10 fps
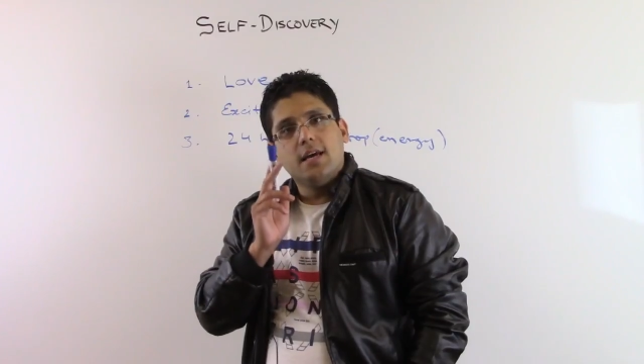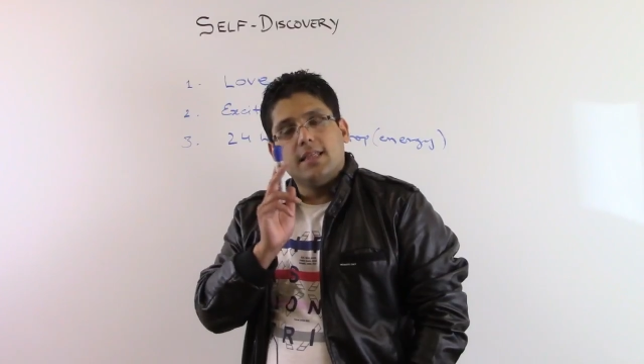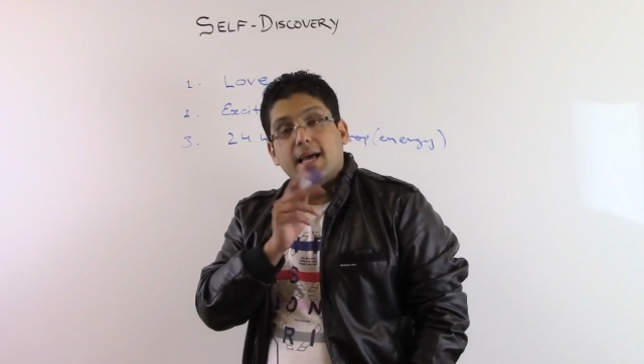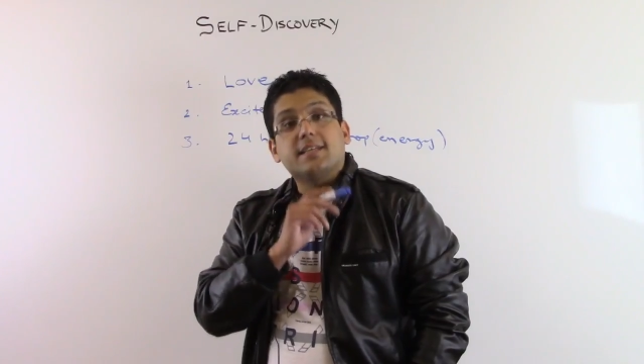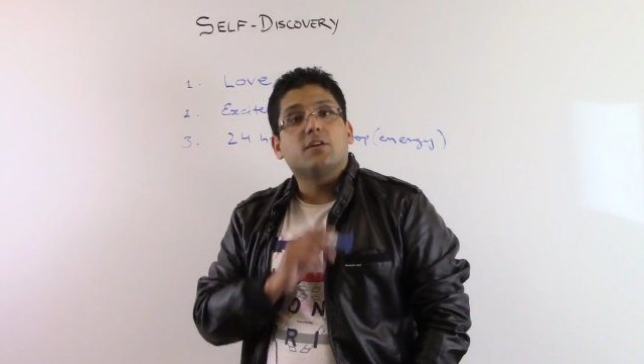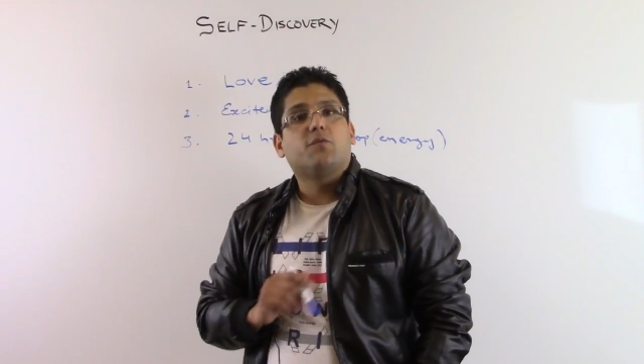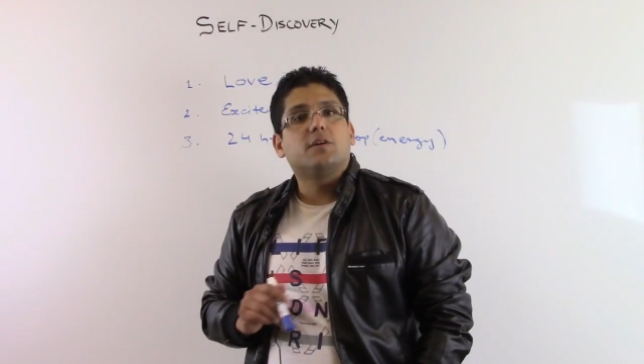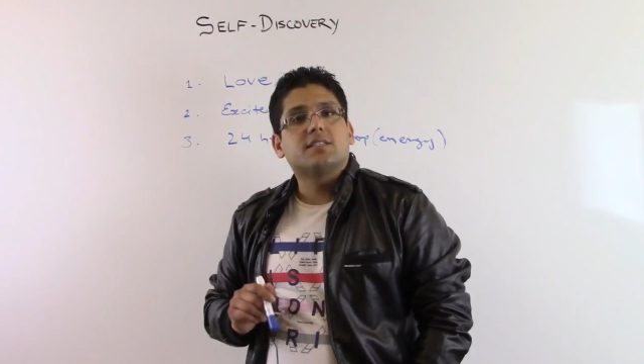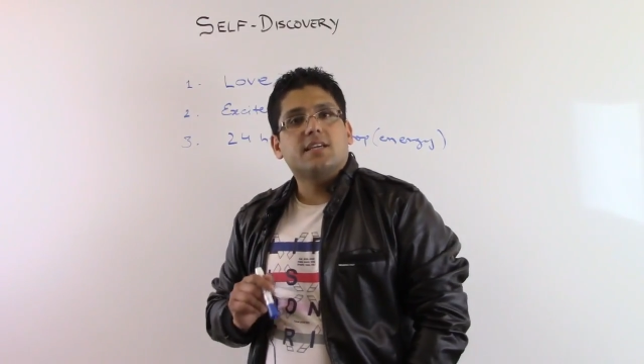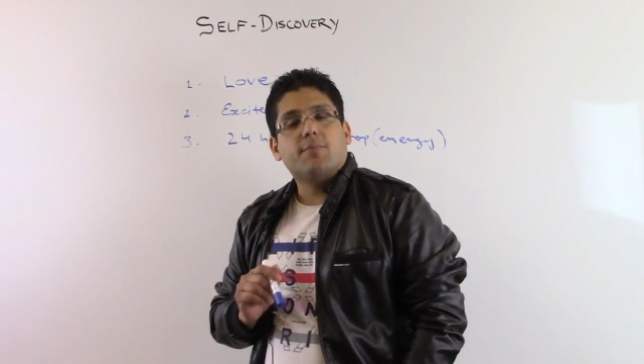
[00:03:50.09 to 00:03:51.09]
that's the
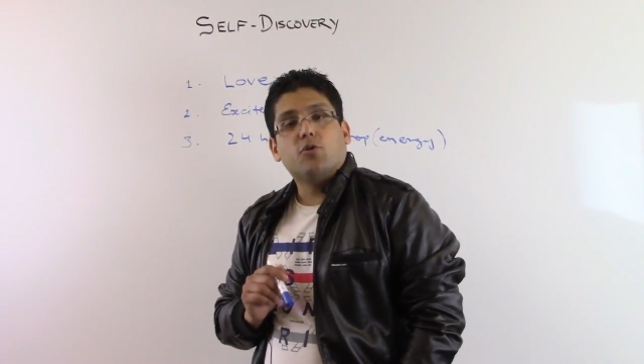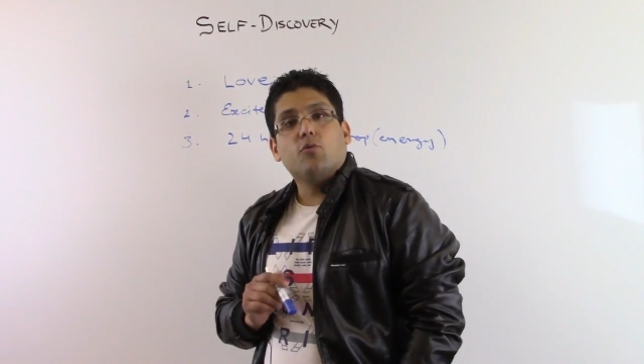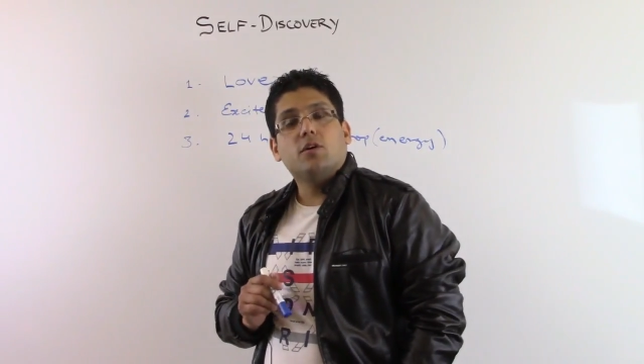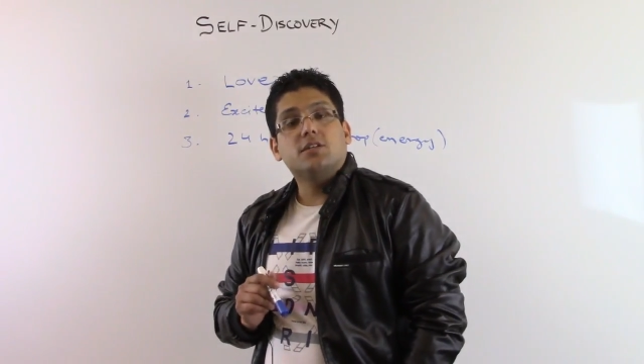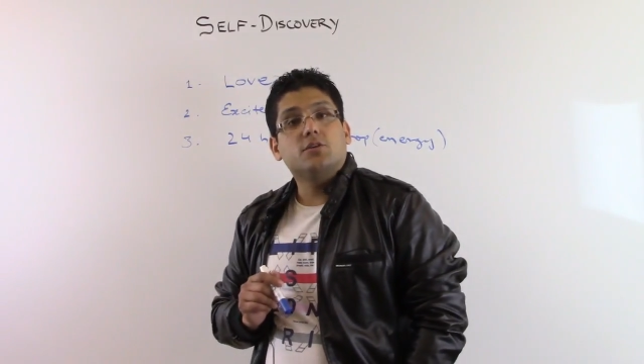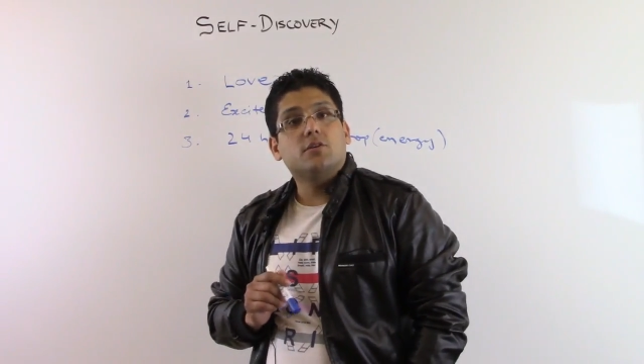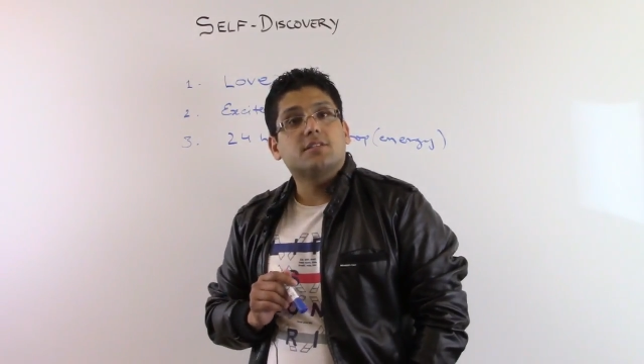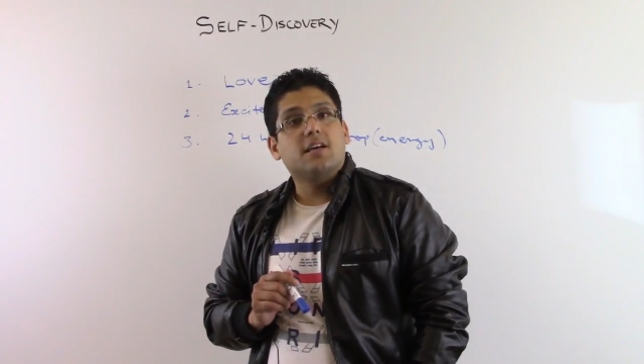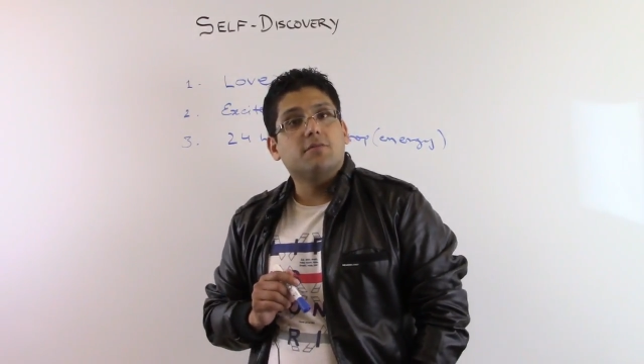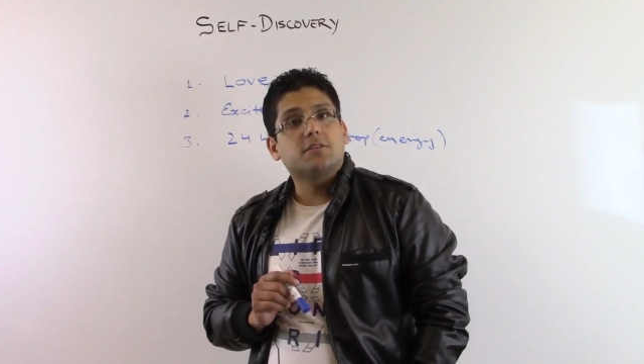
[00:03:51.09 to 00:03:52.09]
first step towards your
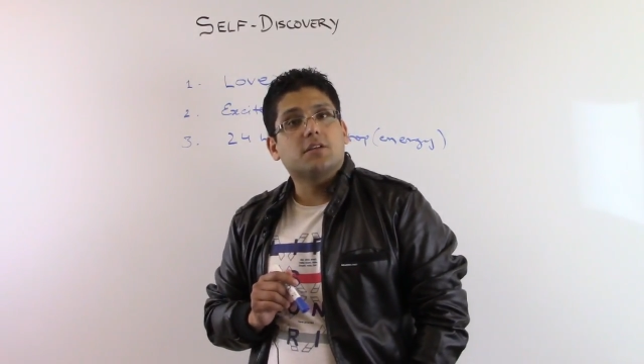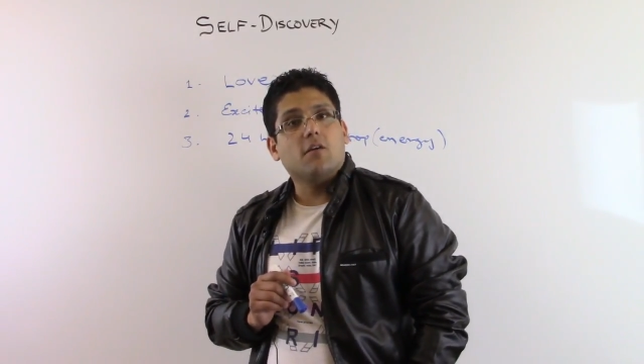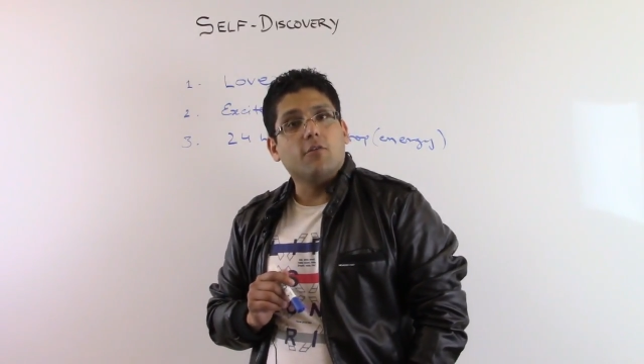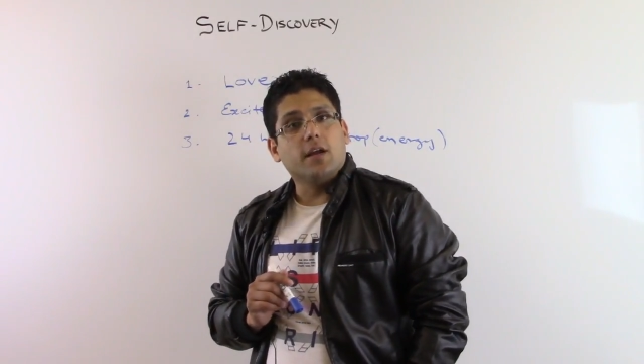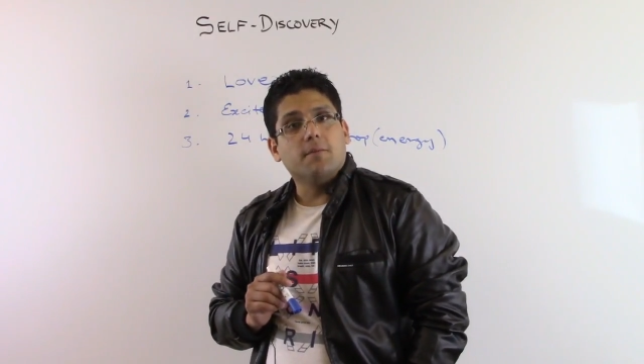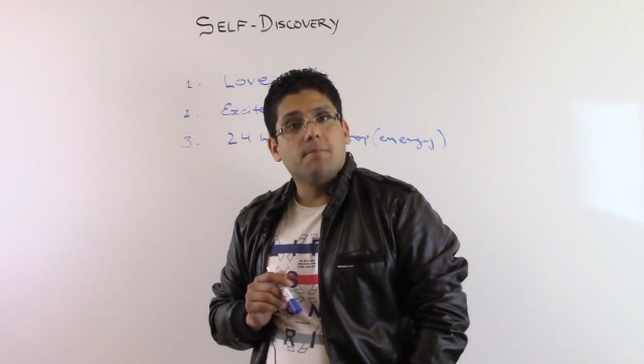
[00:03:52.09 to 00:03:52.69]
self-discovery.